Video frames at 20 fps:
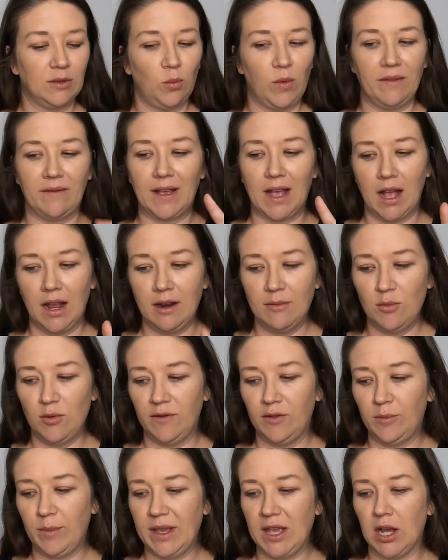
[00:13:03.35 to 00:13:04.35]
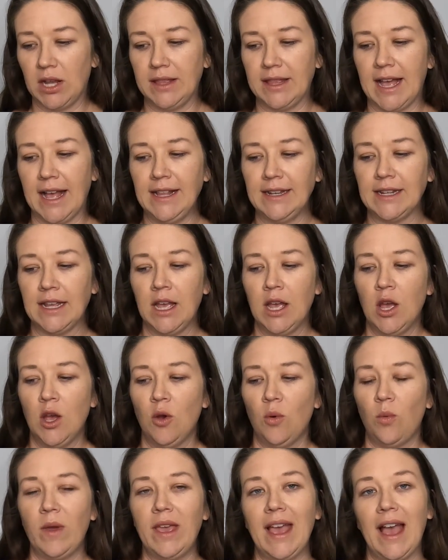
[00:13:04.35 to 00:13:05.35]
We've kind of moved beyond that.
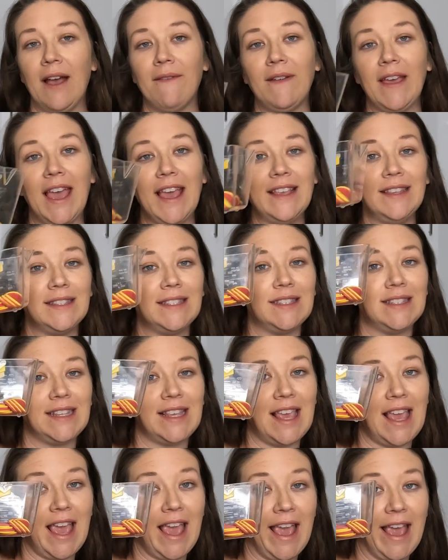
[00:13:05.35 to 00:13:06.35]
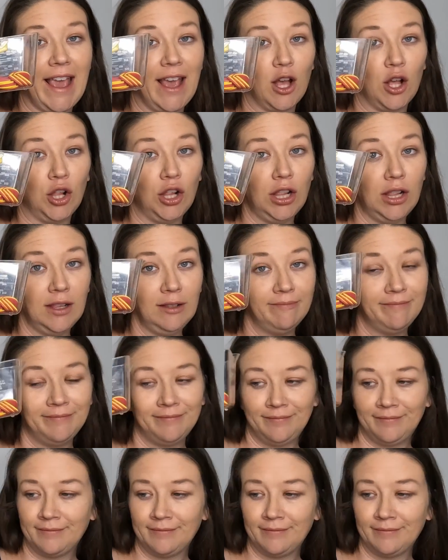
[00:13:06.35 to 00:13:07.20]
We have a scale